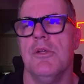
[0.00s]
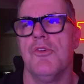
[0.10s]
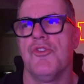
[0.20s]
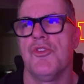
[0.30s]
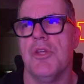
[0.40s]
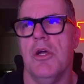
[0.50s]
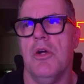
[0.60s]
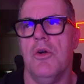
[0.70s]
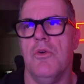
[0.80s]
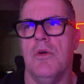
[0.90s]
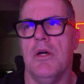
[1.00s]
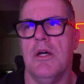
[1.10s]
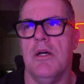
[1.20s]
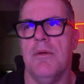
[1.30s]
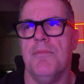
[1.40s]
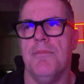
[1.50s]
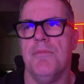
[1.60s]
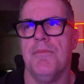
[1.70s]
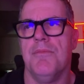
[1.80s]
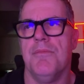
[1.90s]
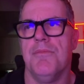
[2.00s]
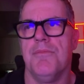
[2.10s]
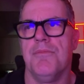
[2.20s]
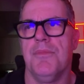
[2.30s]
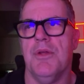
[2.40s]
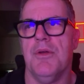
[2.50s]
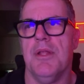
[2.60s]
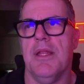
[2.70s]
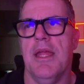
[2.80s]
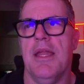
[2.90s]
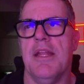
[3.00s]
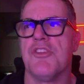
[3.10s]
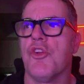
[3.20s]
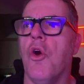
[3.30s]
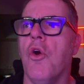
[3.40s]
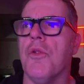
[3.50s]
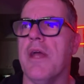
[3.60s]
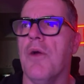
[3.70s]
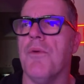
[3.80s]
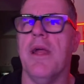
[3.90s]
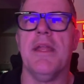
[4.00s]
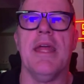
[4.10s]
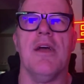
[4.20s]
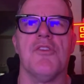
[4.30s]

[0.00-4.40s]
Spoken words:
So, and it's cold out right now,